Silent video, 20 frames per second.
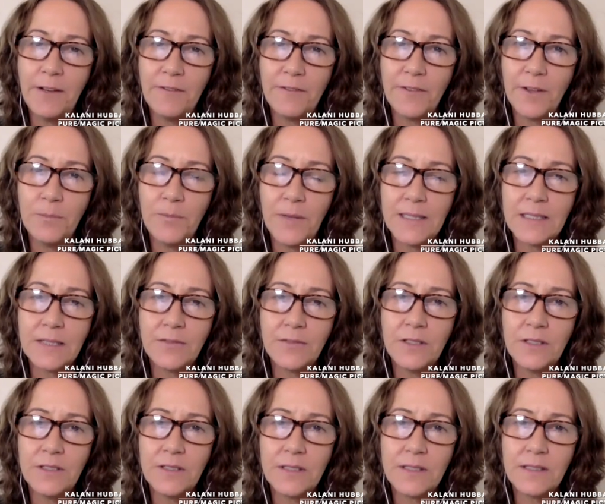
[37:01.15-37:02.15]
film
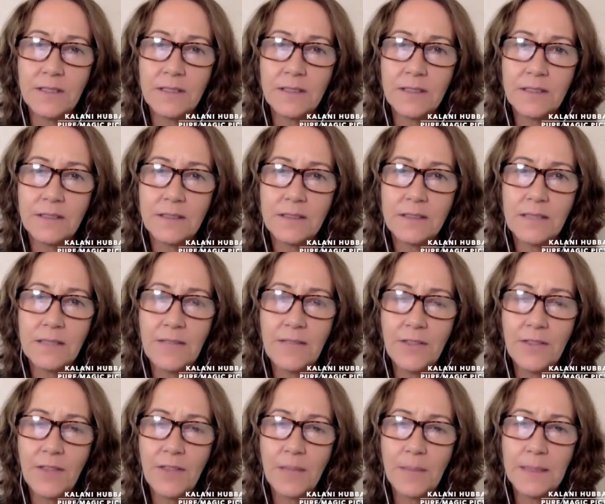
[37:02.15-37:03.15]
festivals? Have
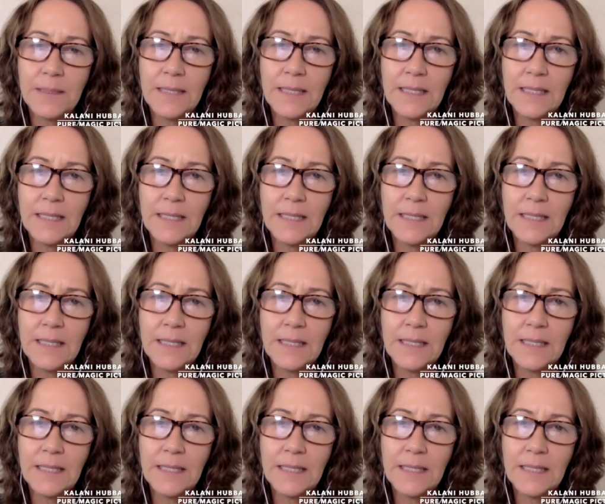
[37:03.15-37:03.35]
you thought about that?